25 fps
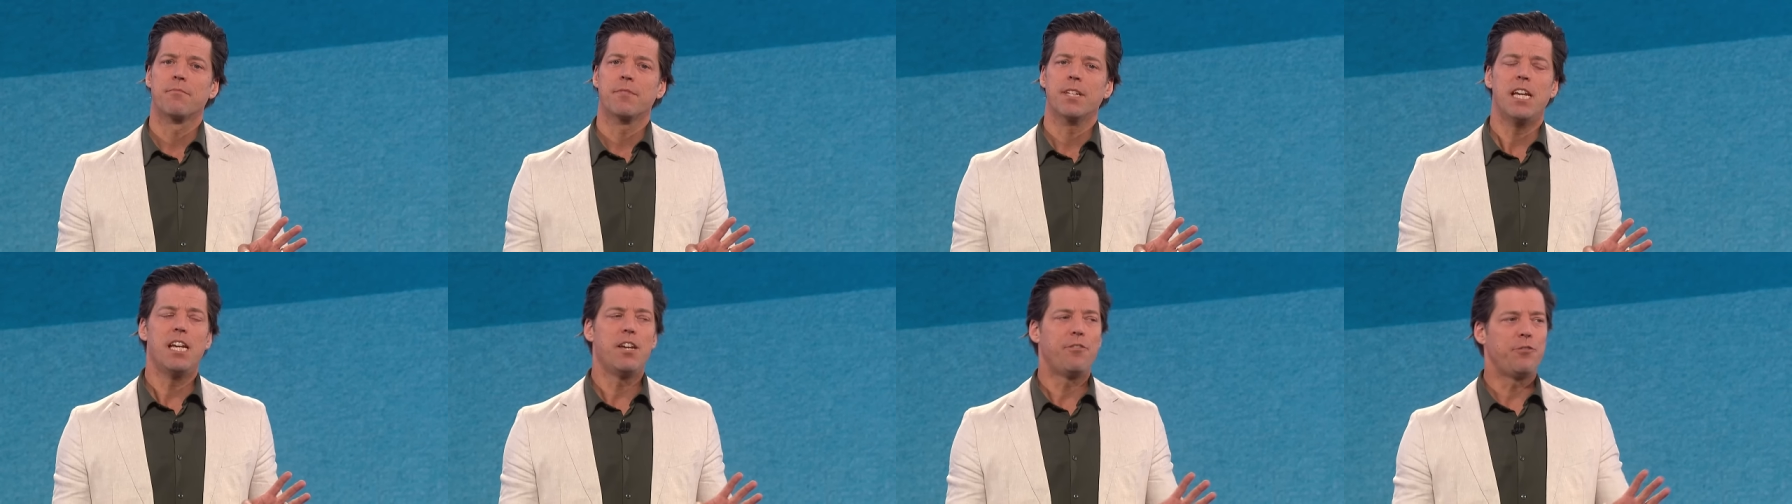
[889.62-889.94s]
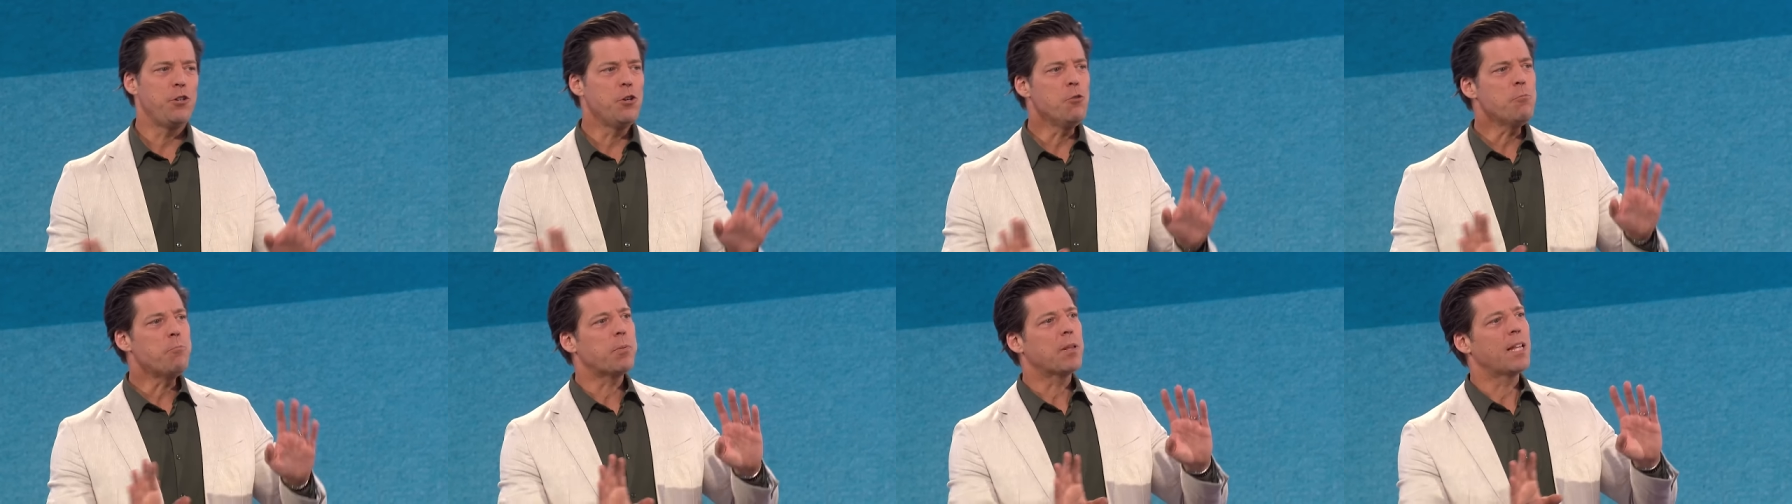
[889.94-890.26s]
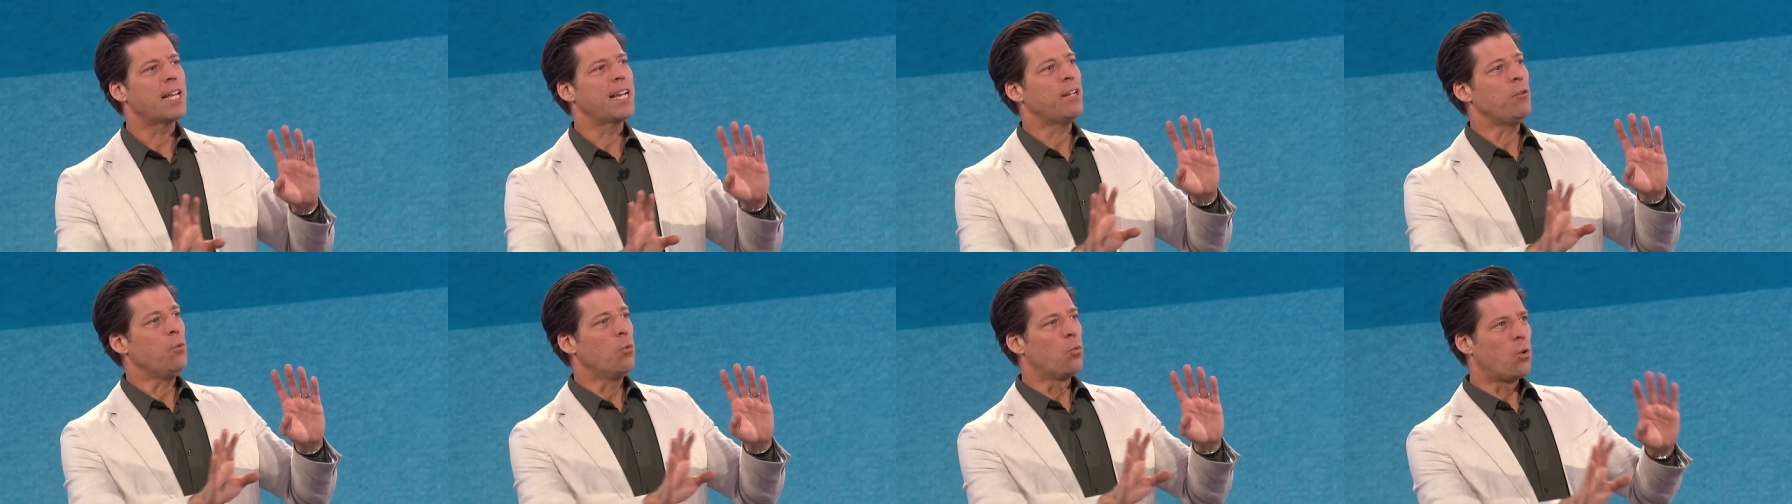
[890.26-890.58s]
If you
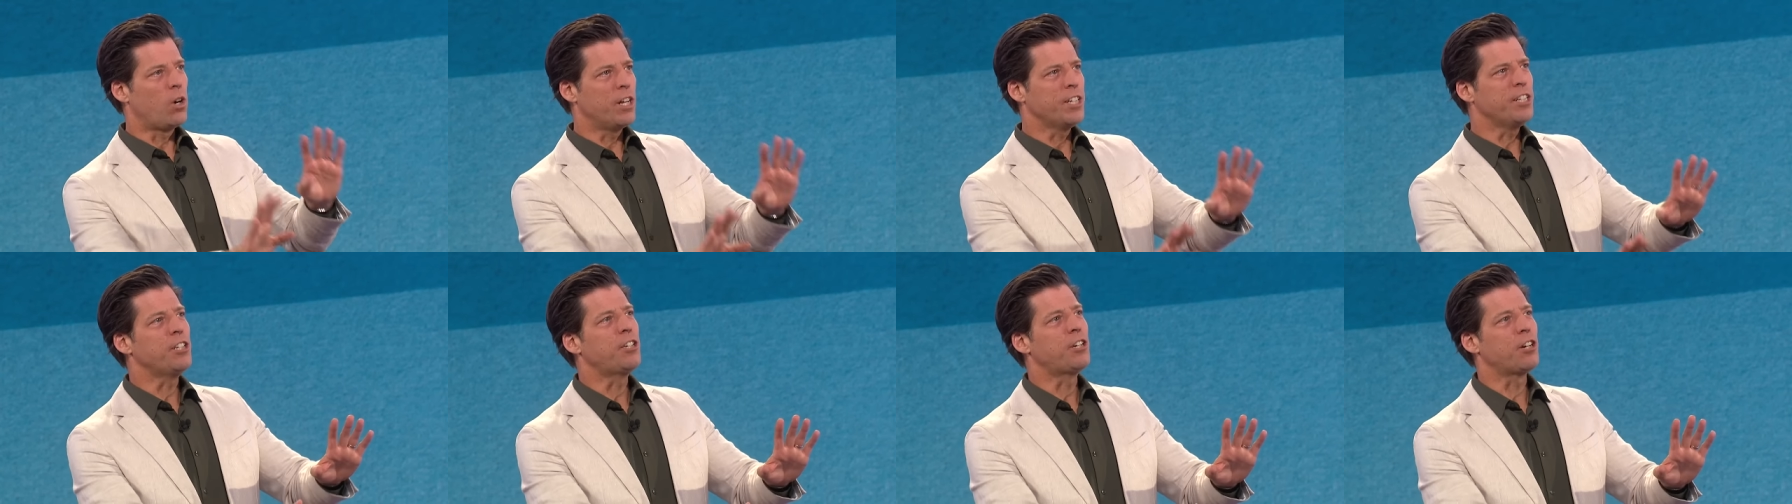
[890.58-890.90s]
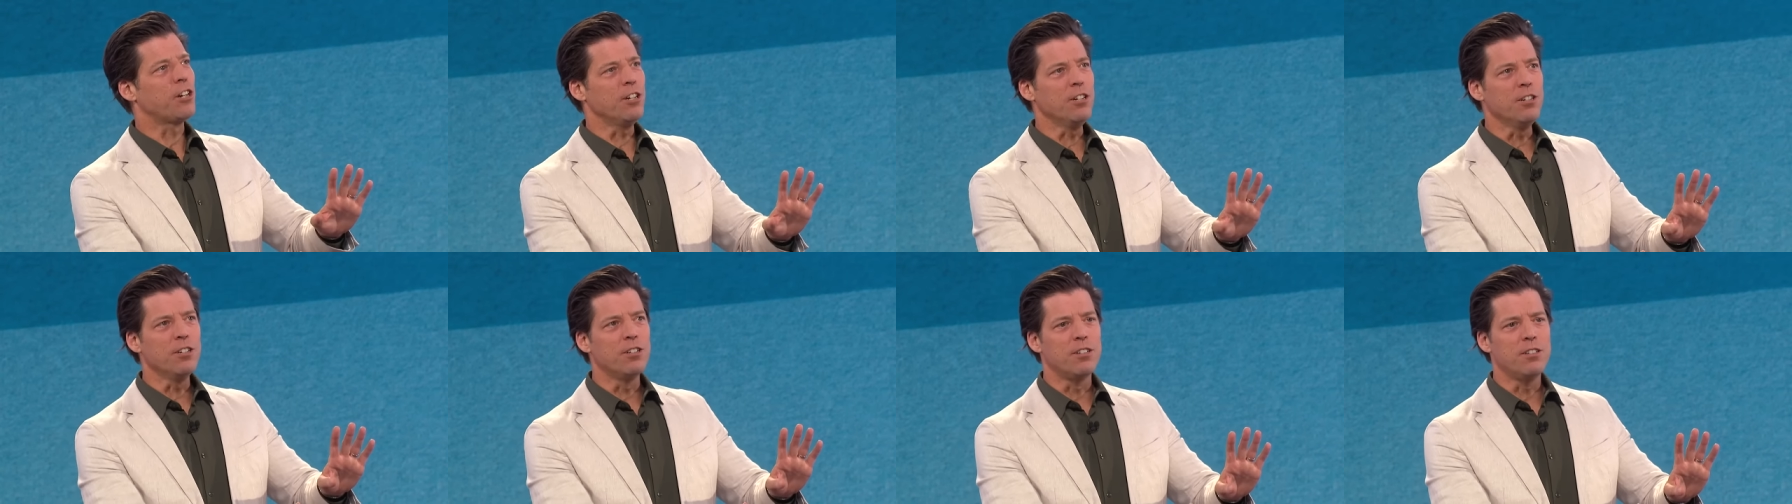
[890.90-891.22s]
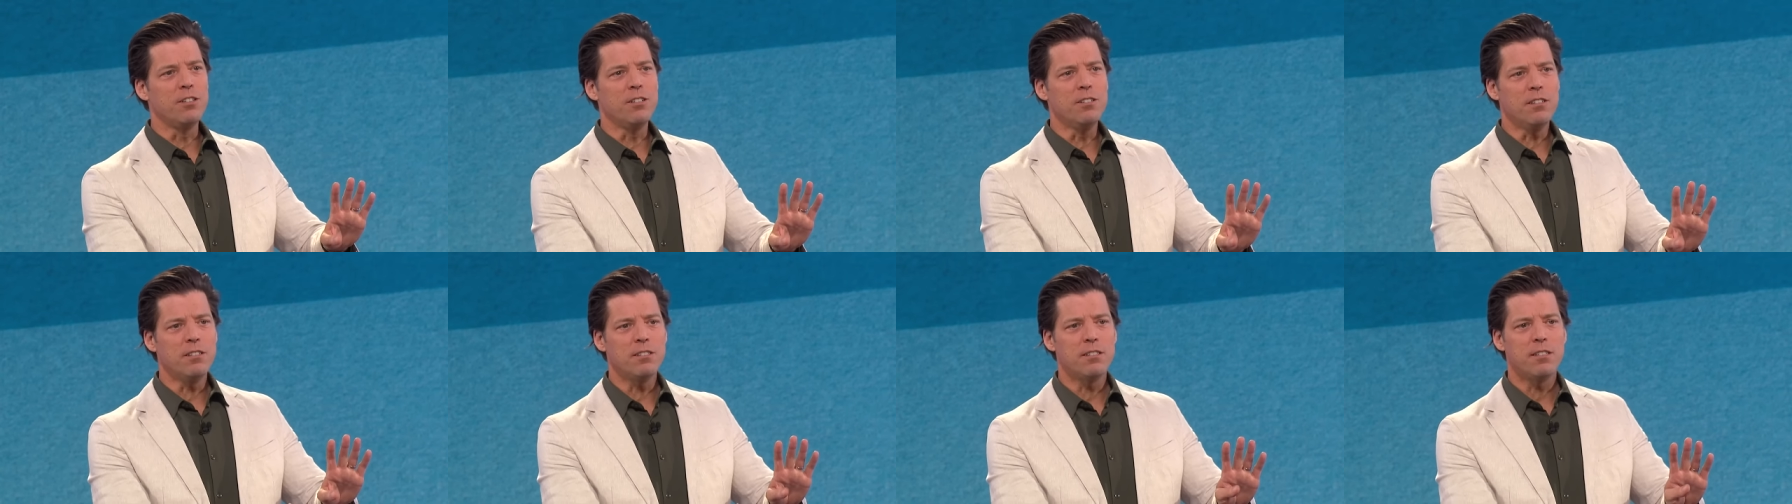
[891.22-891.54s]
plant one
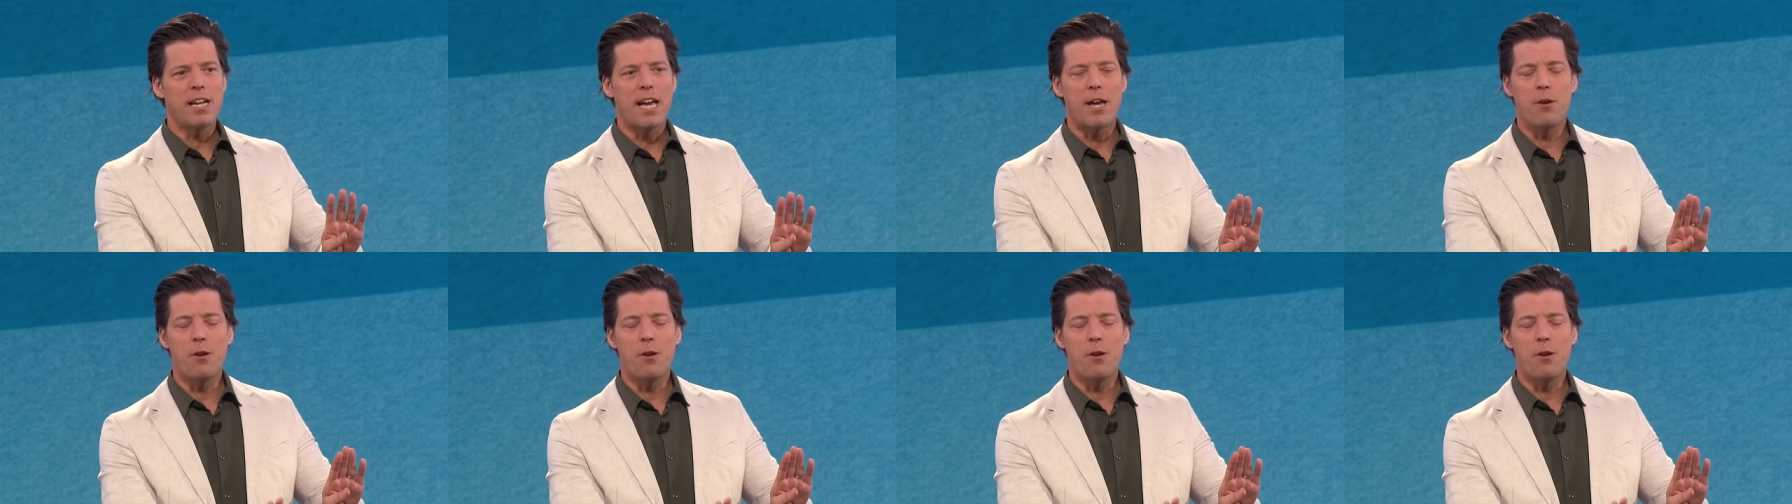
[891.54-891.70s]
kernel